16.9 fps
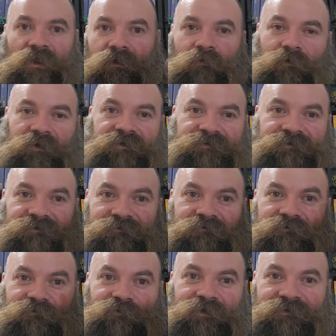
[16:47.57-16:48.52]
What is it
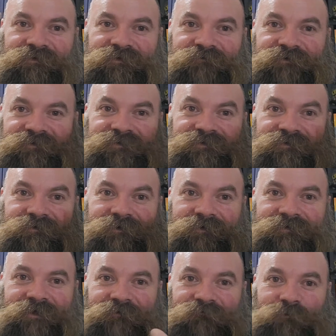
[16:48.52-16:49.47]
when the series
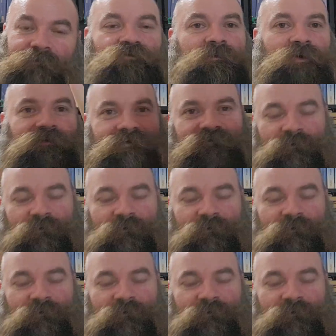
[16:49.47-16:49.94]
is getting rebooted?